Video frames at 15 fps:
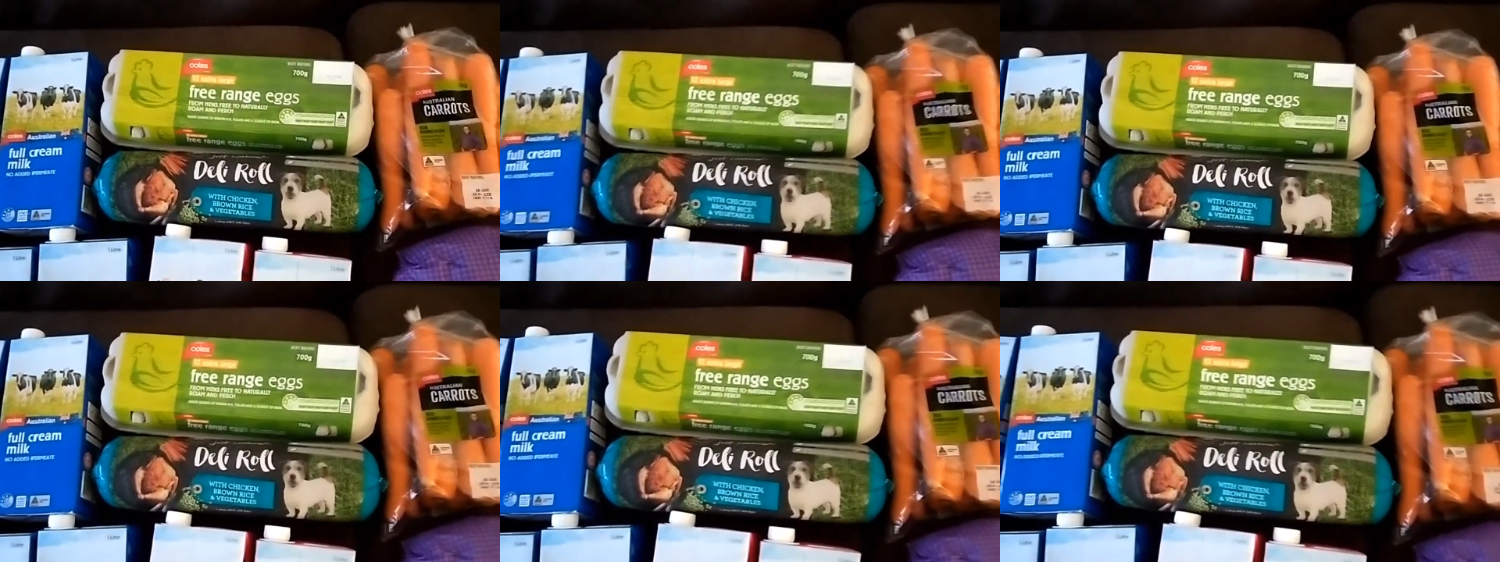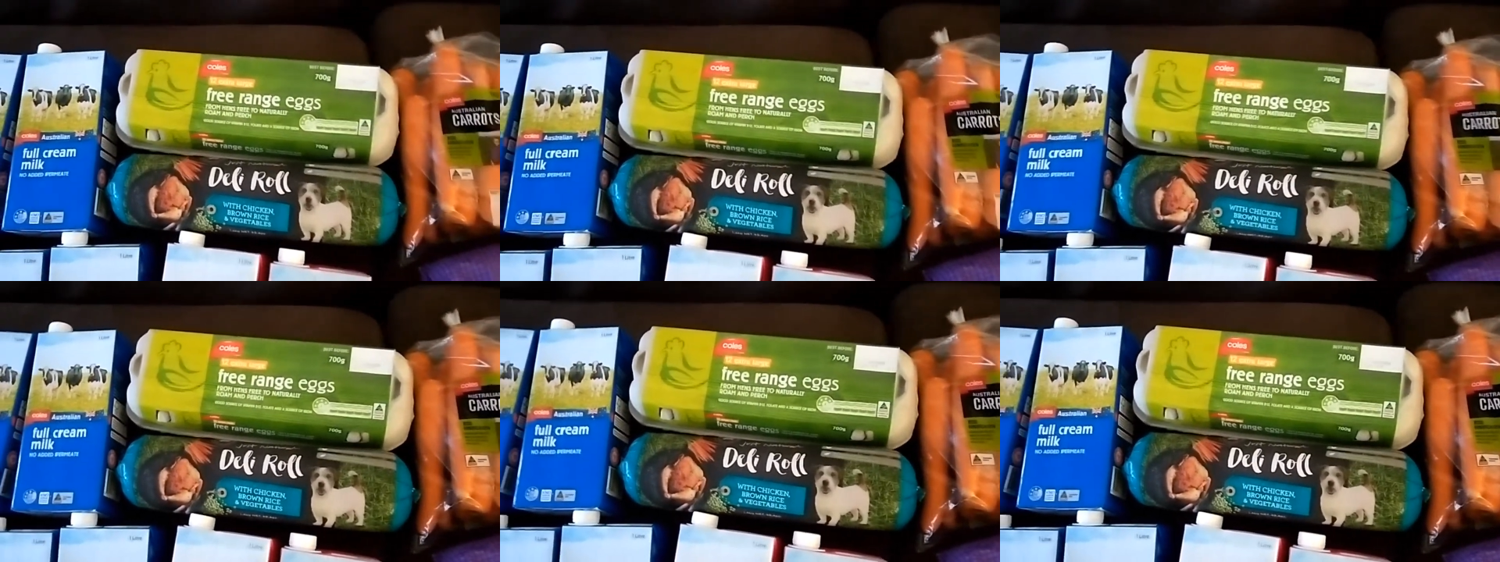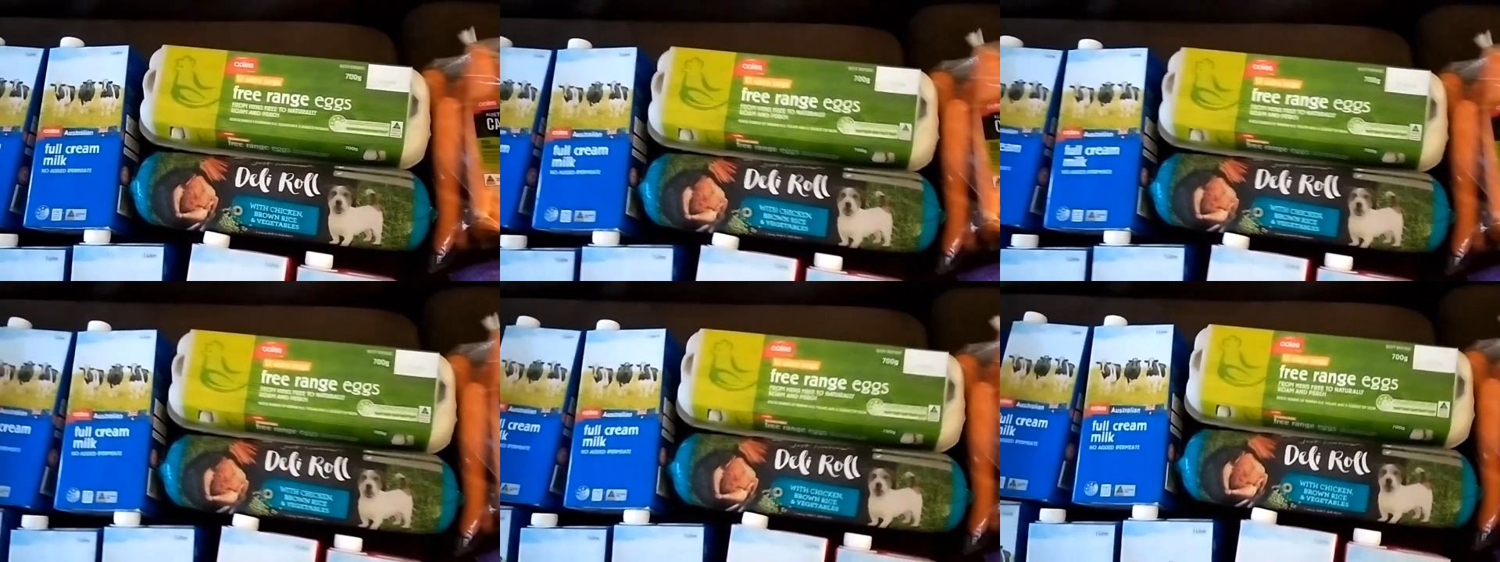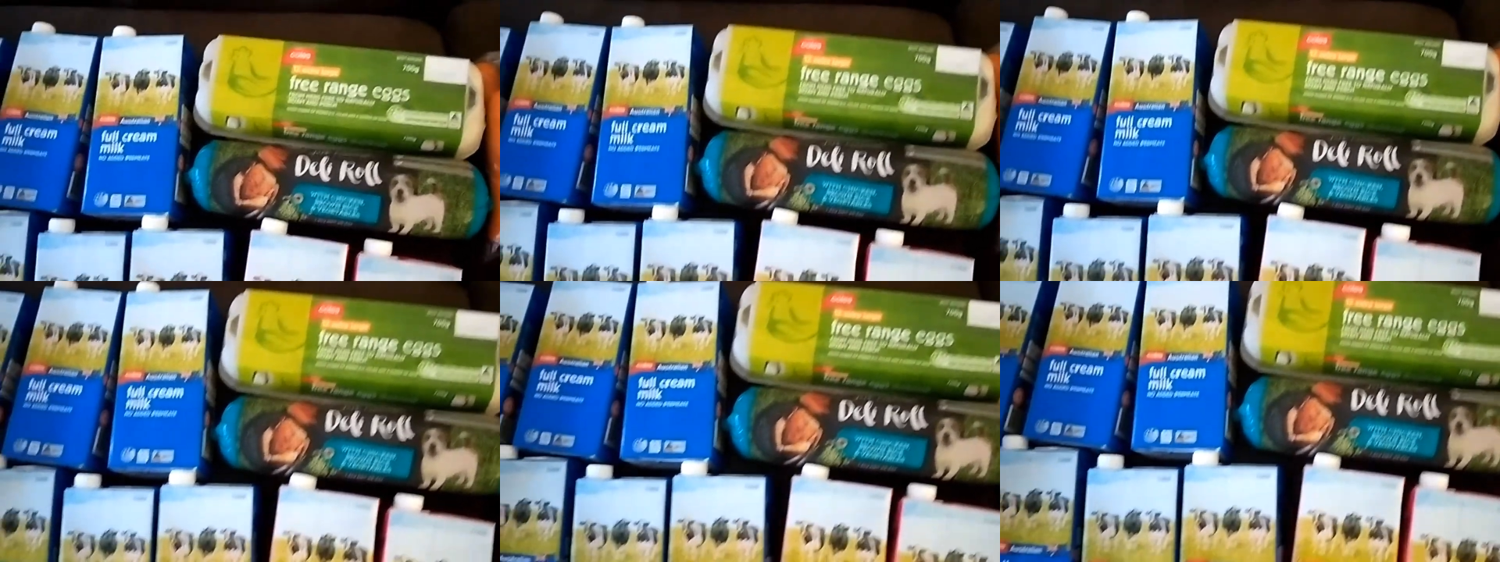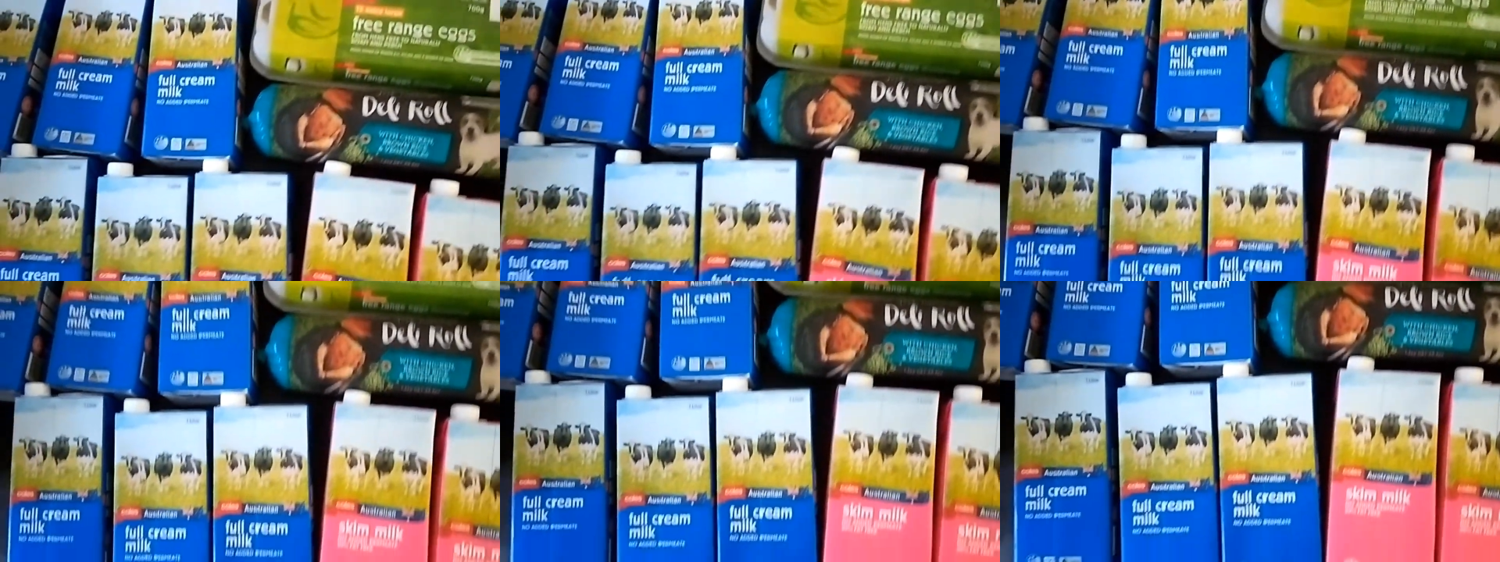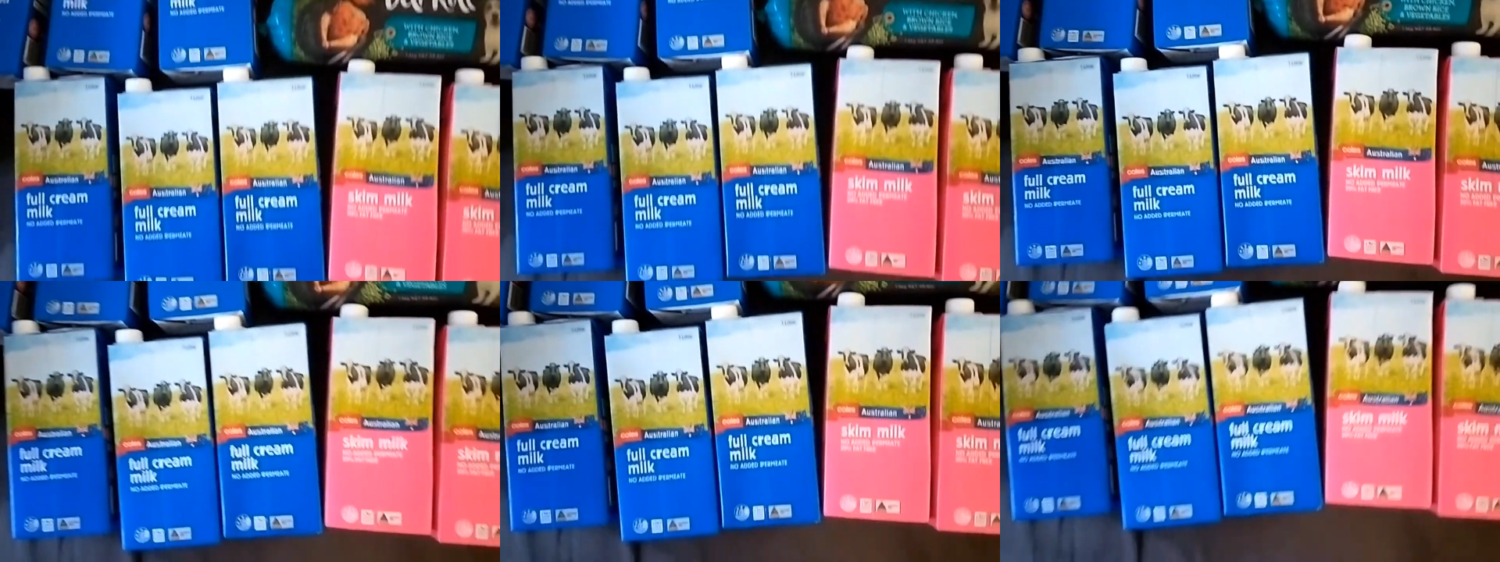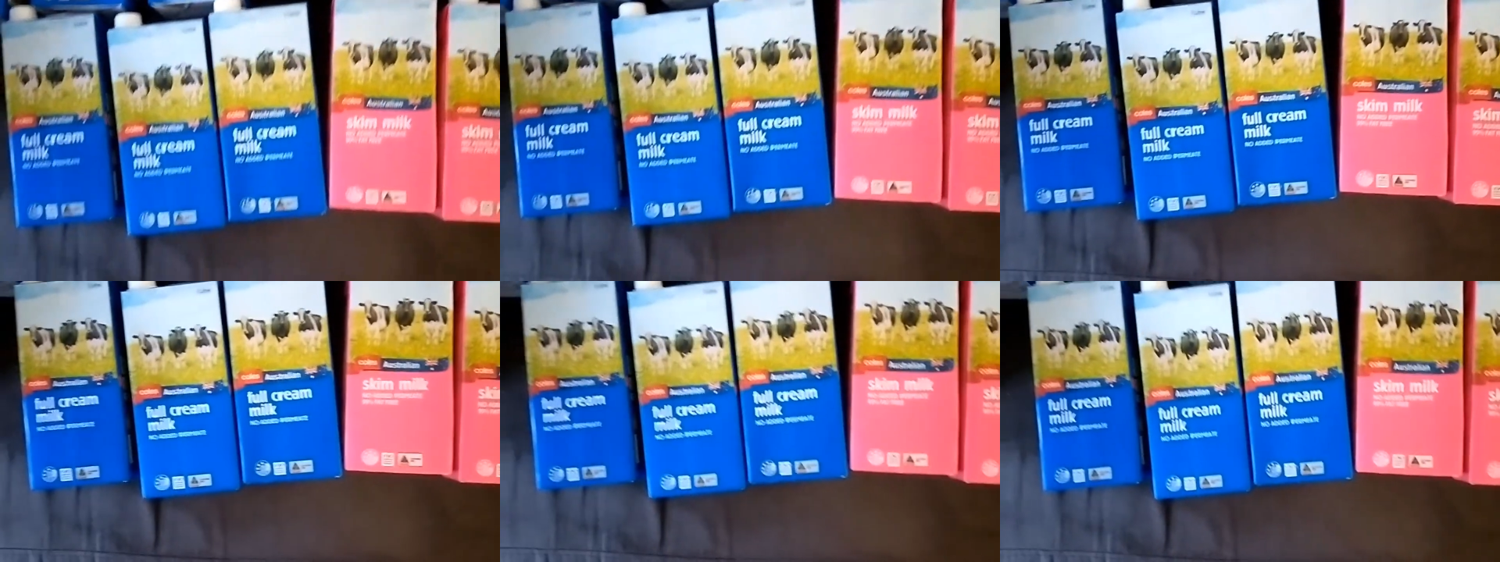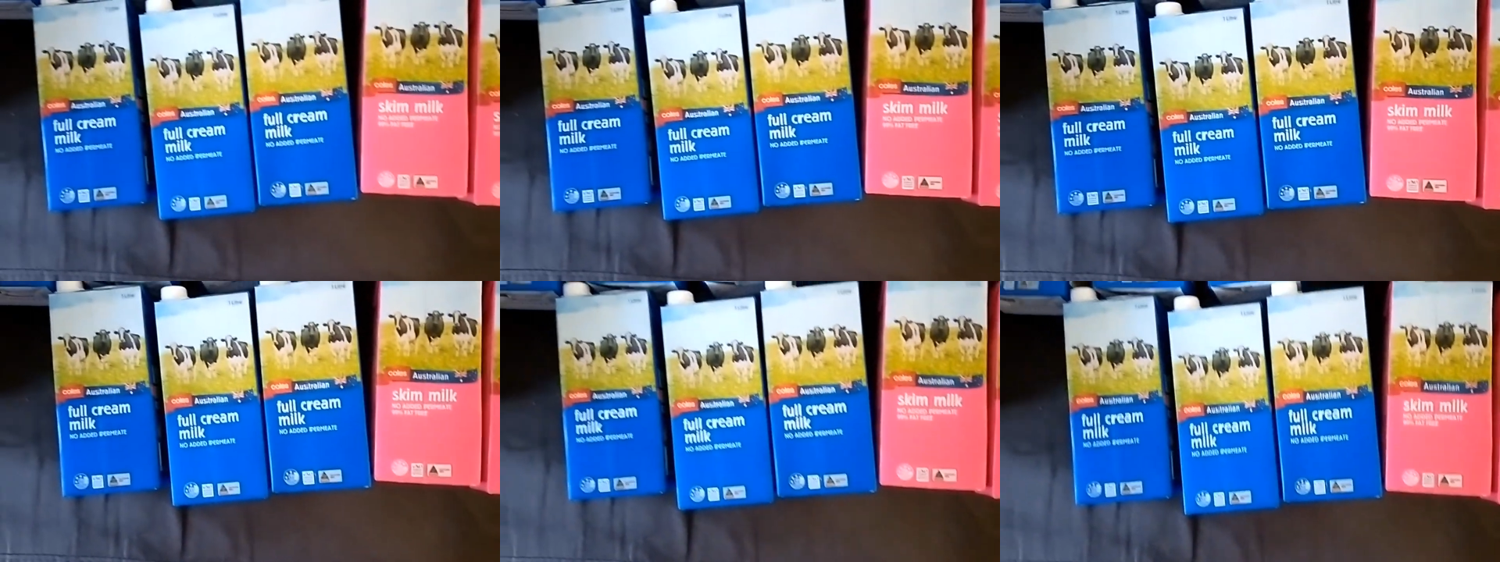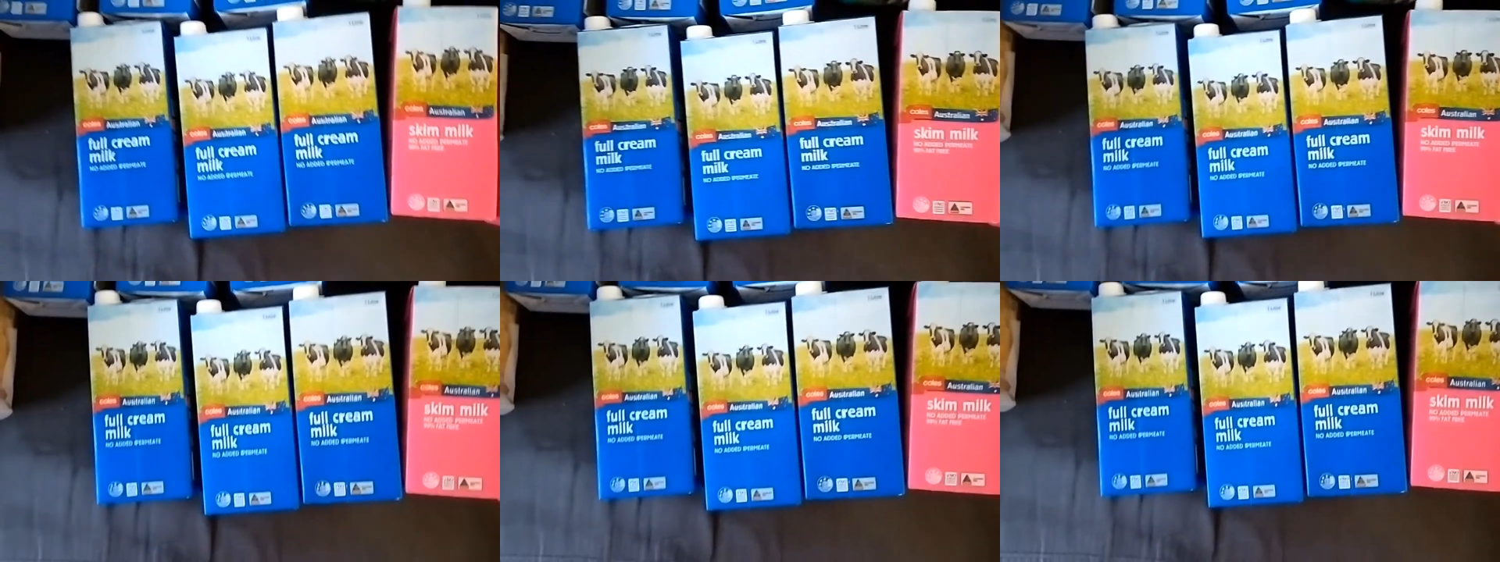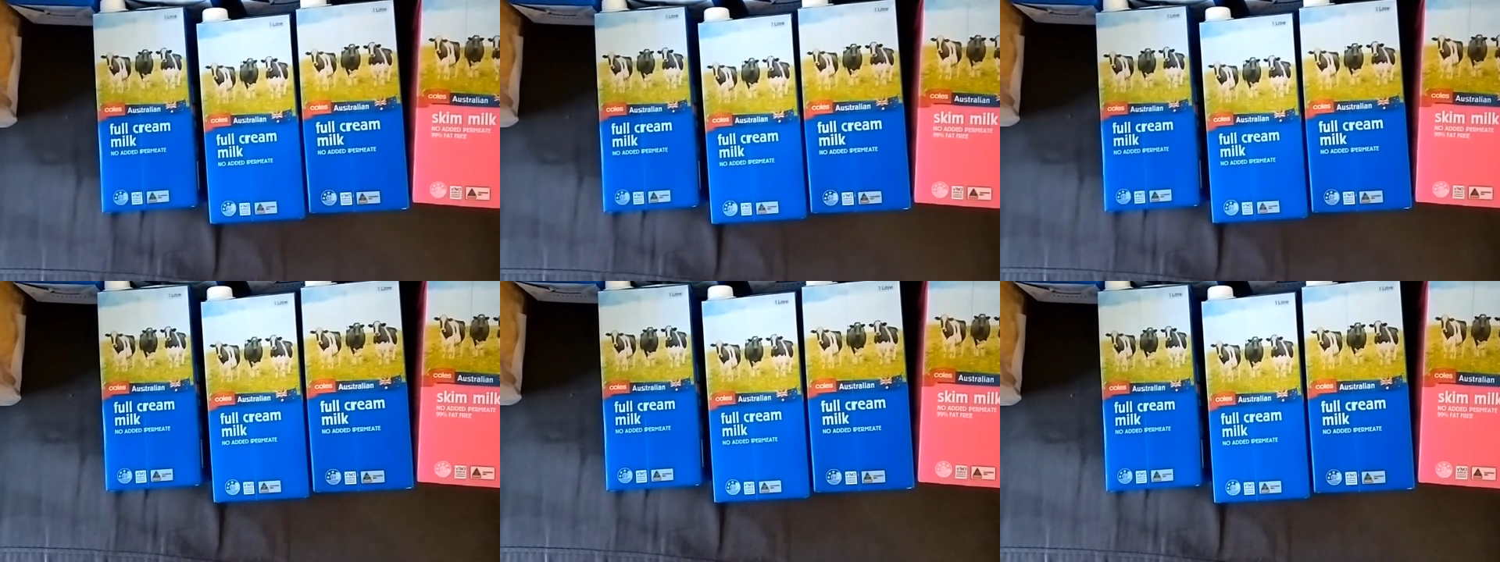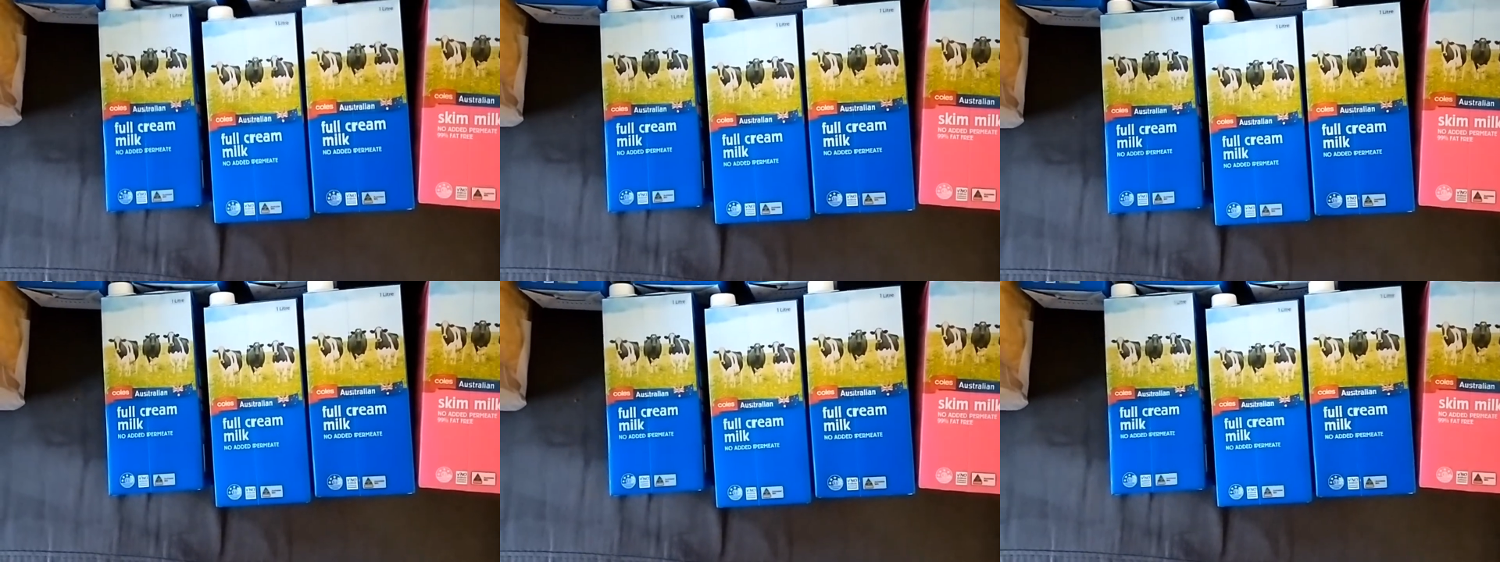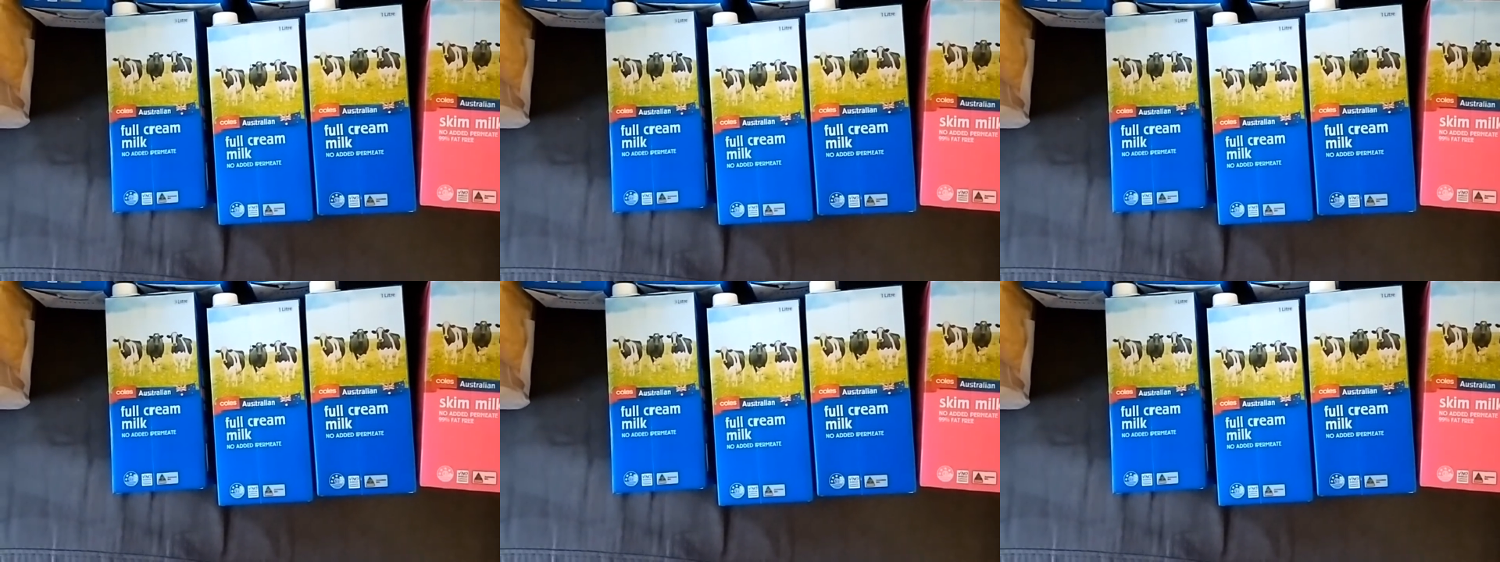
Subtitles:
[unreadable: no face in view]